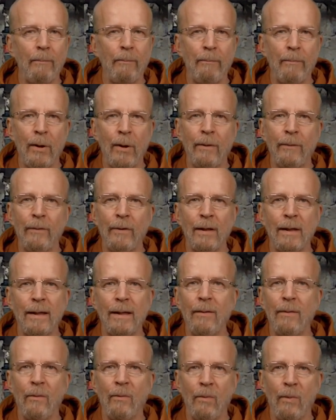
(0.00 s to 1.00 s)

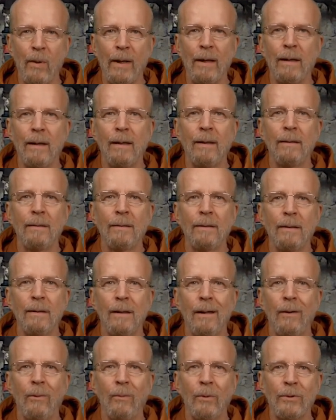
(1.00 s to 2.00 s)
perfectly well.
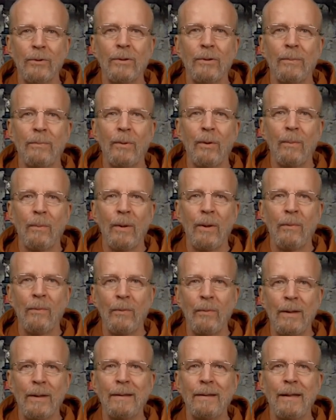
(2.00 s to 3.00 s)
What's the
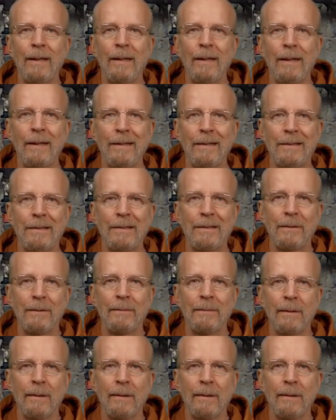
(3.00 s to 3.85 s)
problem with his